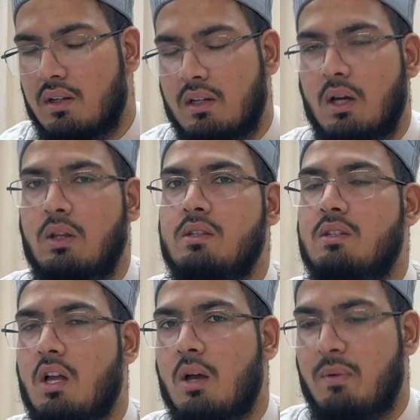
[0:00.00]
Now let's
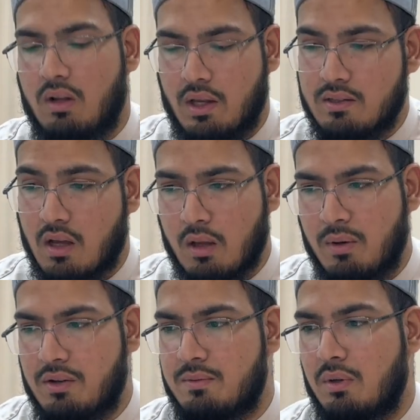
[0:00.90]
talk
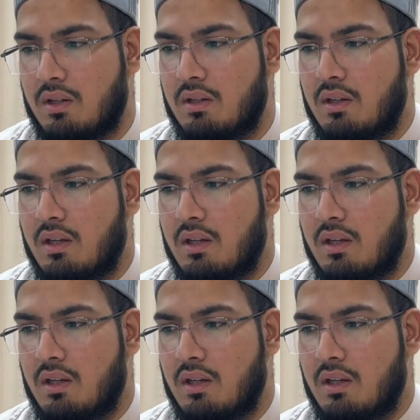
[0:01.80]
about his book.